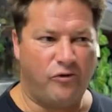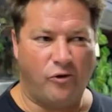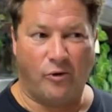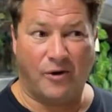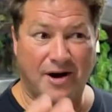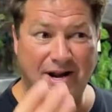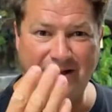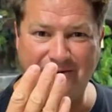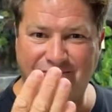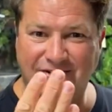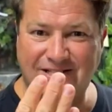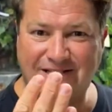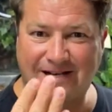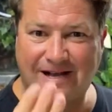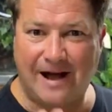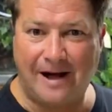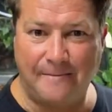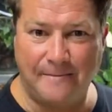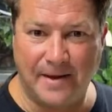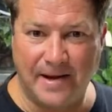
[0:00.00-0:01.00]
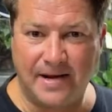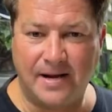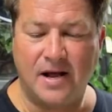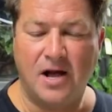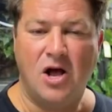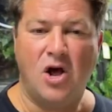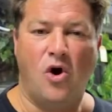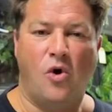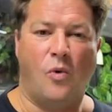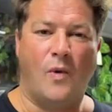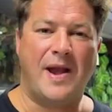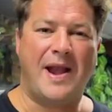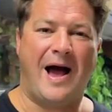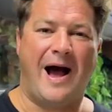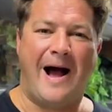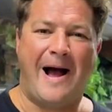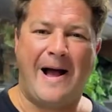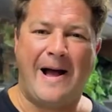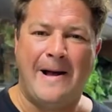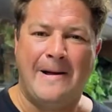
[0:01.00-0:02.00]
whatever's coming, when
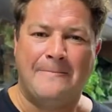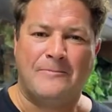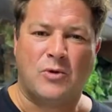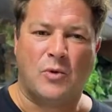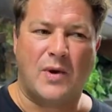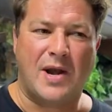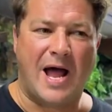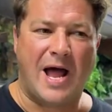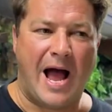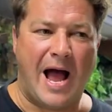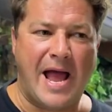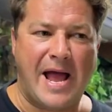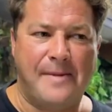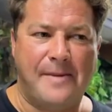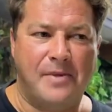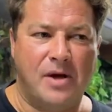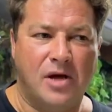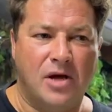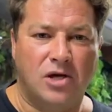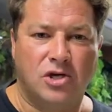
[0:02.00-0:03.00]
I am